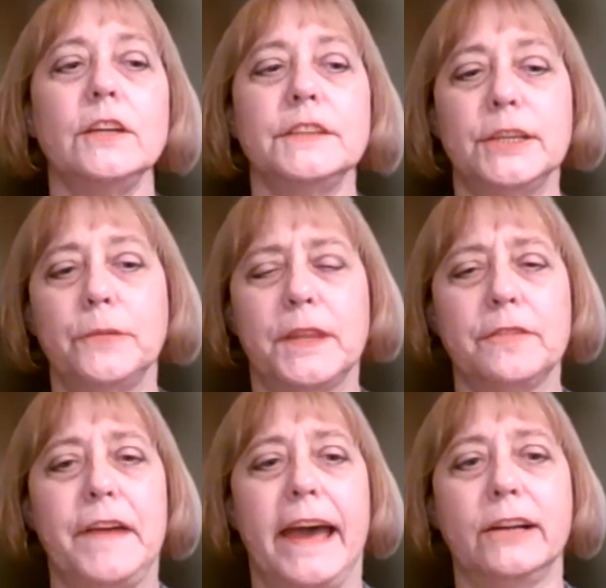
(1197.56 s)

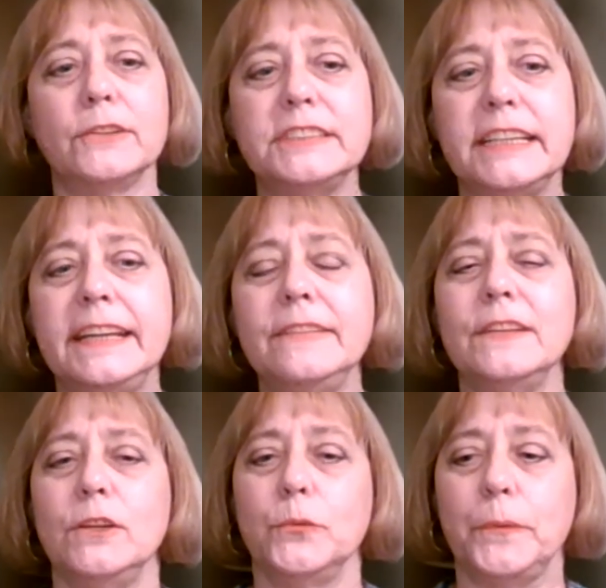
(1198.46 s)
the faculty
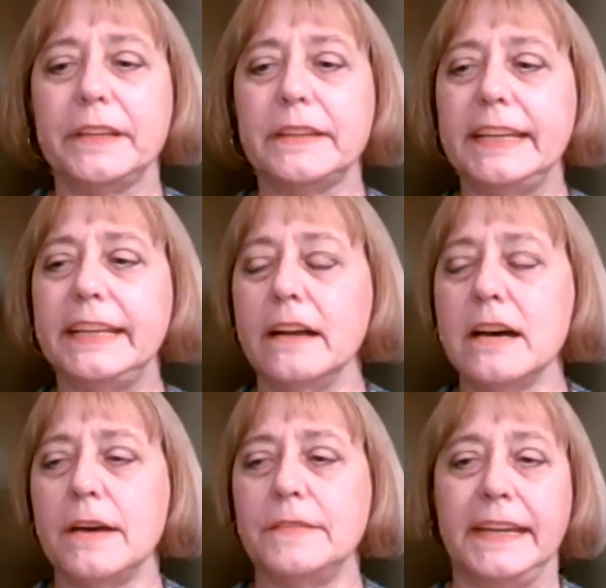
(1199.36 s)
really,
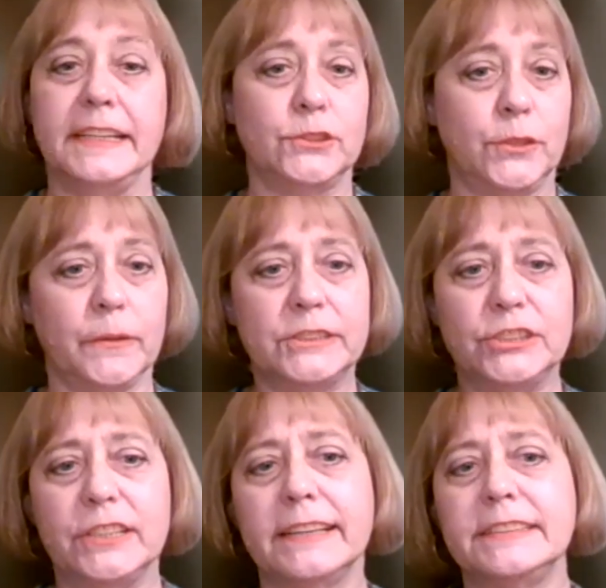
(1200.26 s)
they
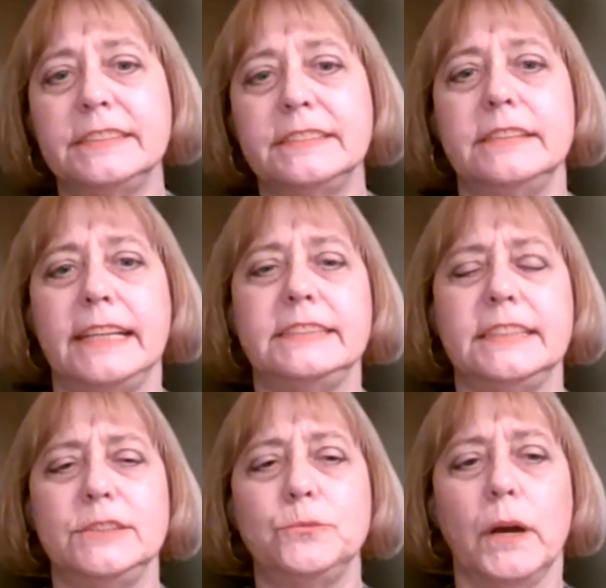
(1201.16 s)
encouraged us. They
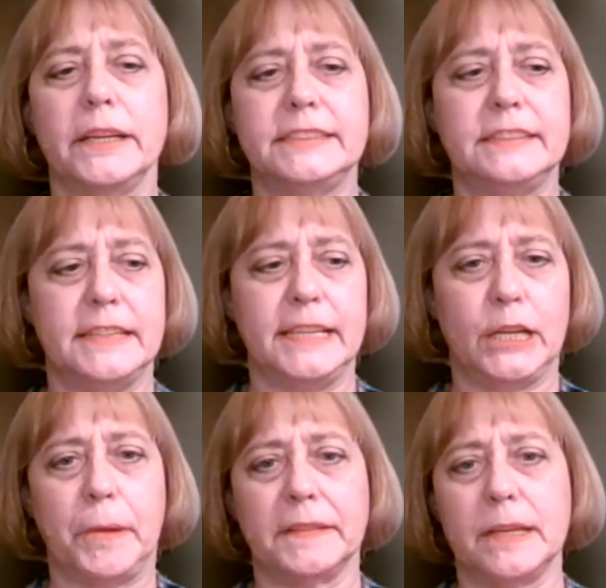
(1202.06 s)
did want us to
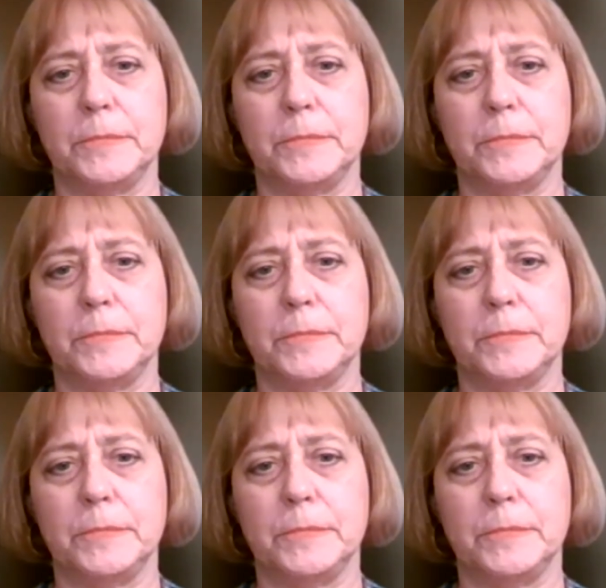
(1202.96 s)
think about them